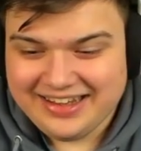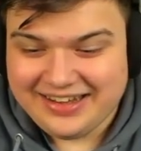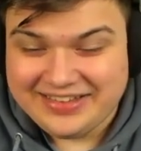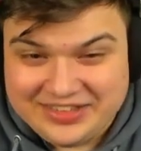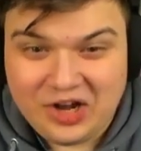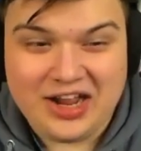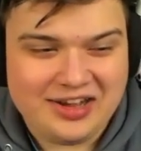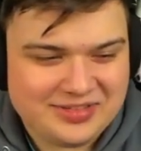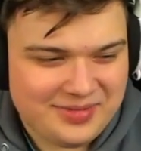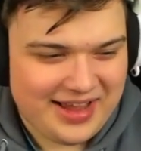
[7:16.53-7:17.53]
On Dog
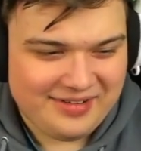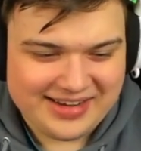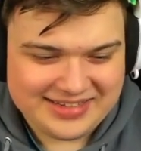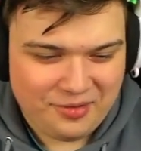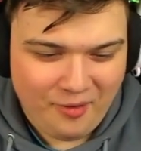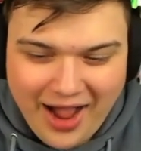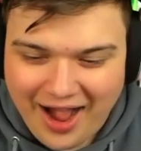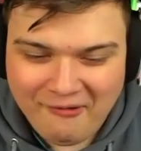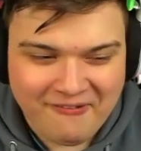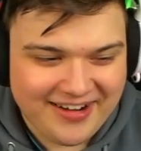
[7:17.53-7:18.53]
House Megaways.
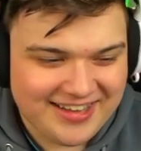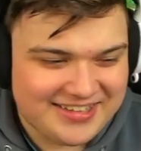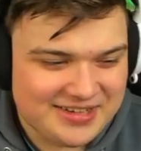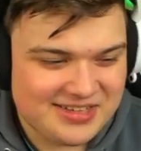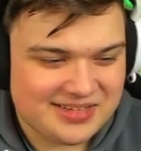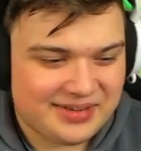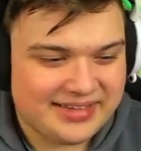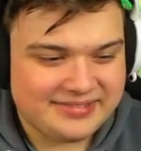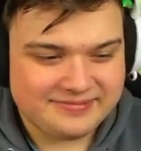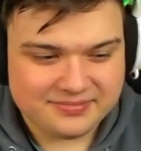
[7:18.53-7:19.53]
Wow, what a juicer, man.
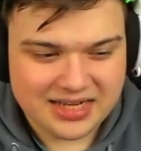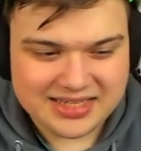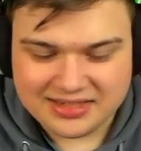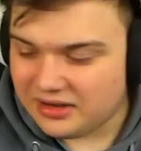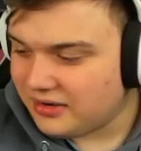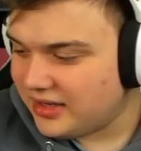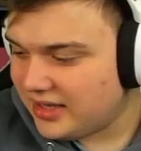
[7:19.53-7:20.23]
Let's go.